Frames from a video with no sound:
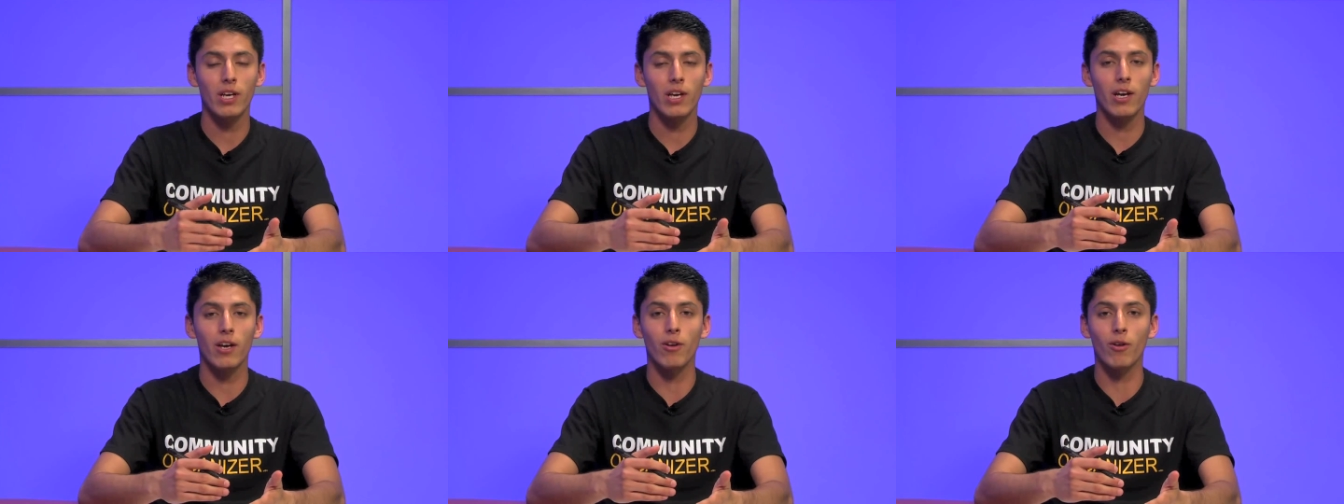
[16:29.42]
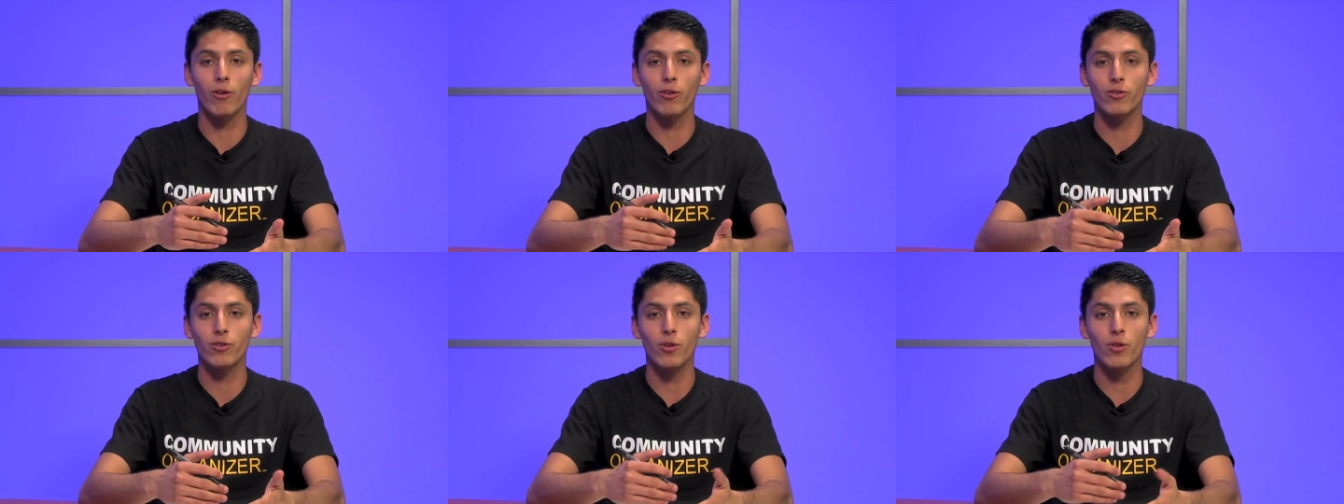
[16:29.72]
and
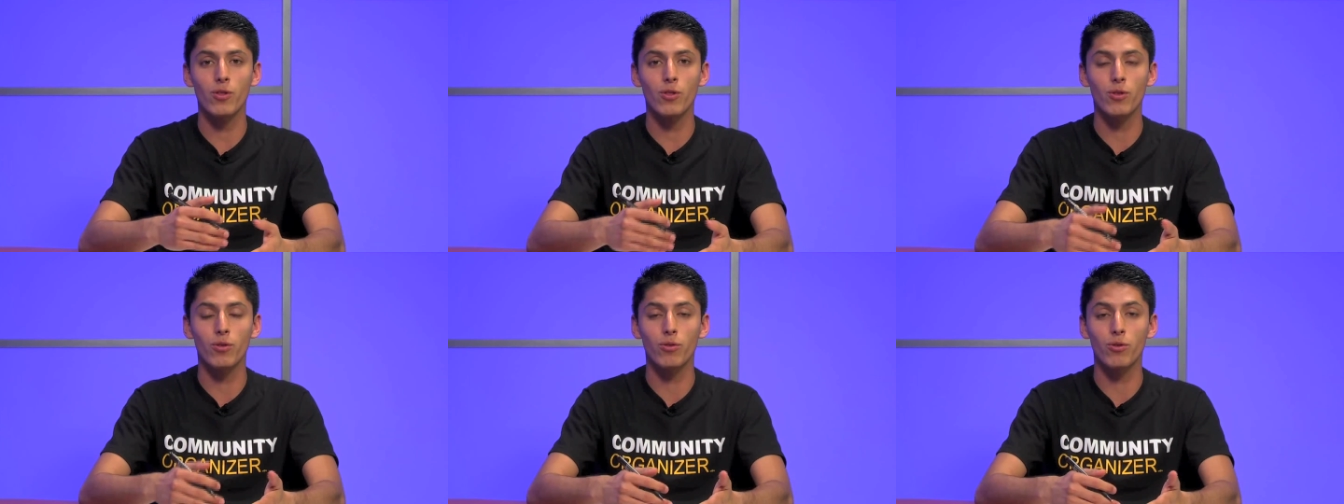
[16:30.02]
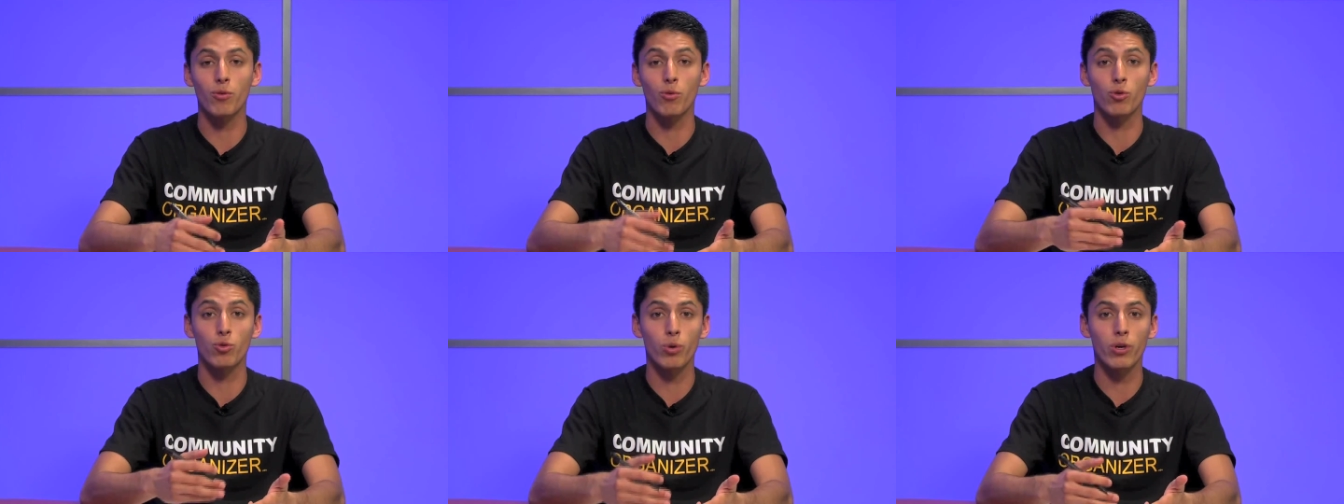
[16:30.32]
also through
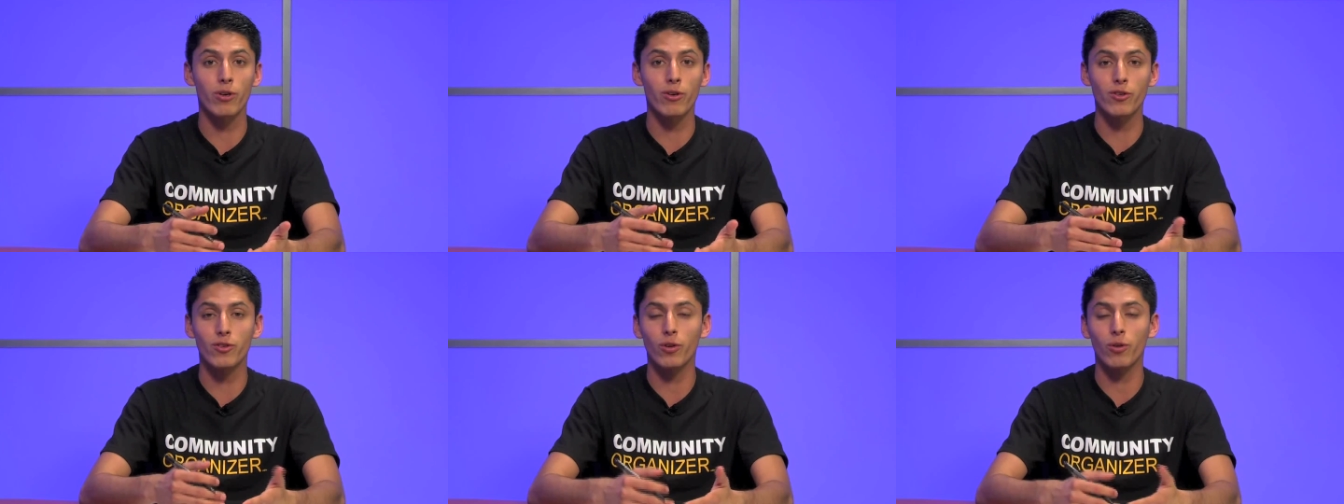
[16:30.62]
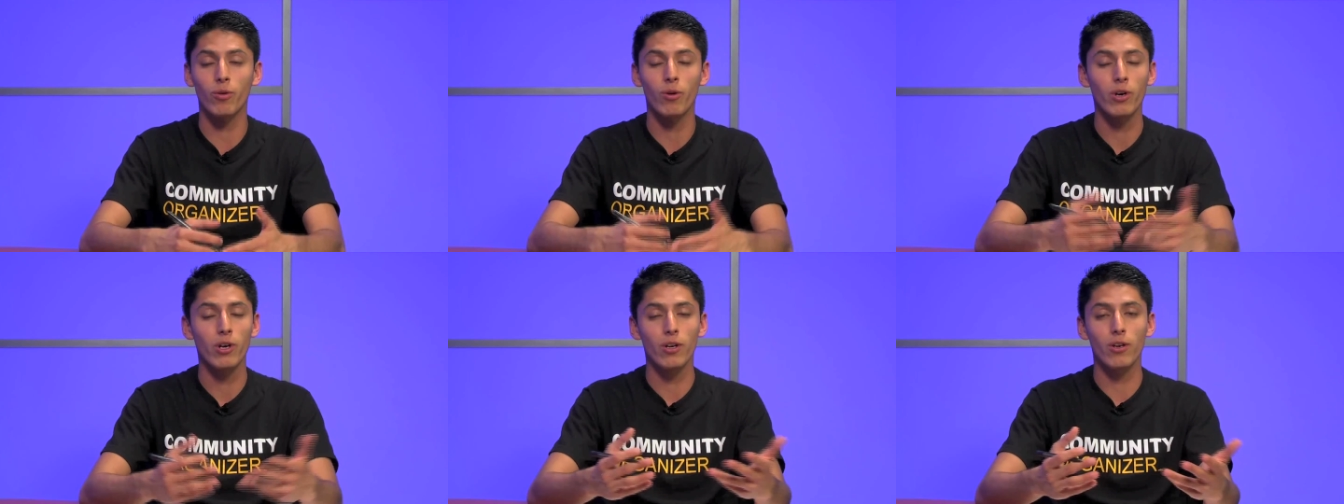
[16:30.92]
Twitter.
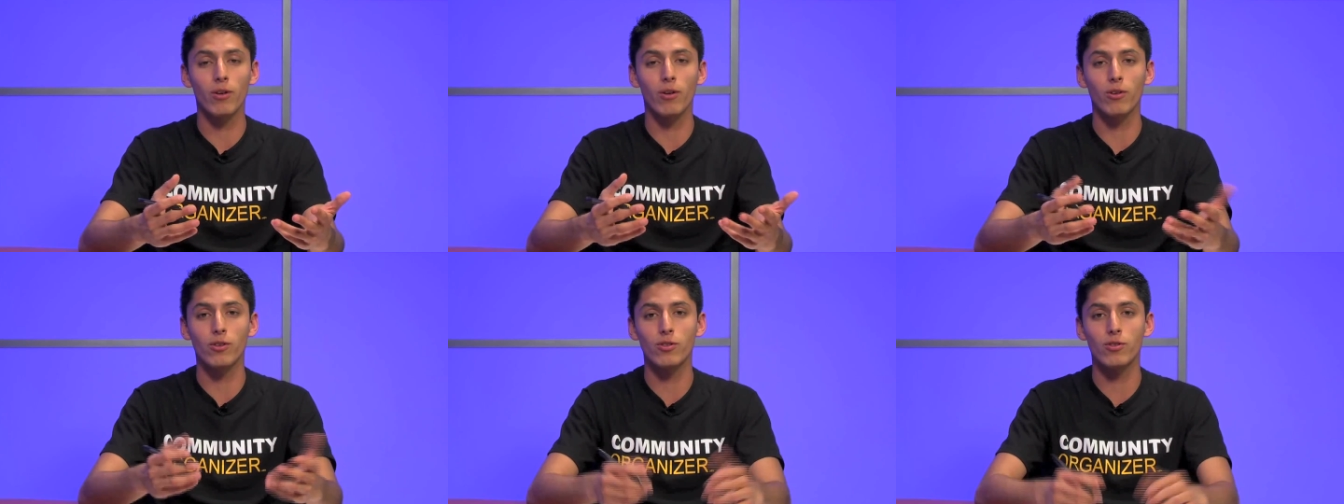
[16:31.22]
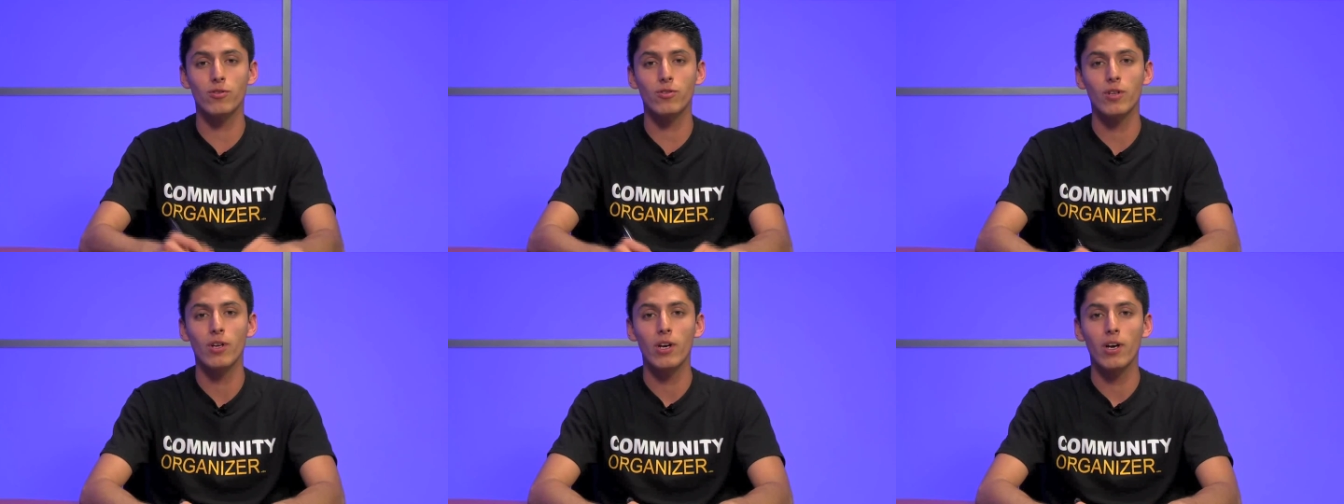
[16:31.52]
So, you know, just
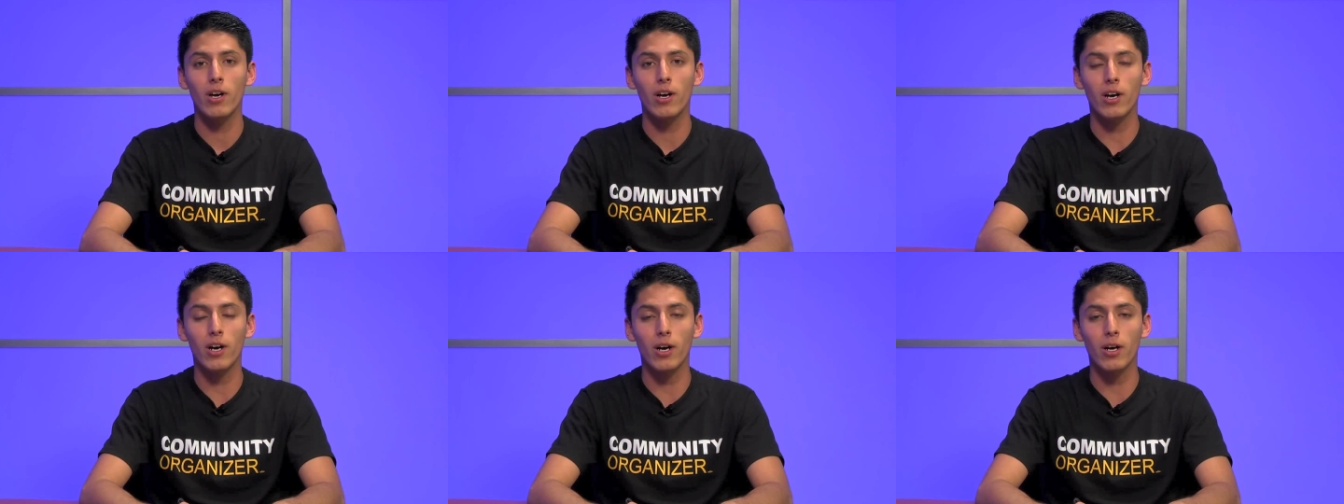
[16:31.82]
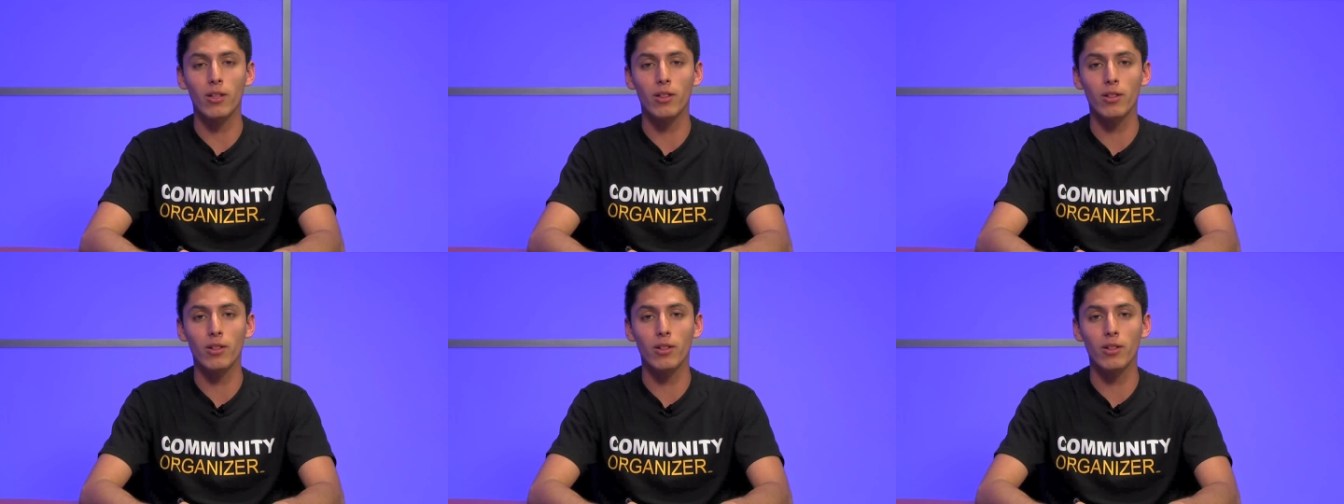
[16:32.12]
uh,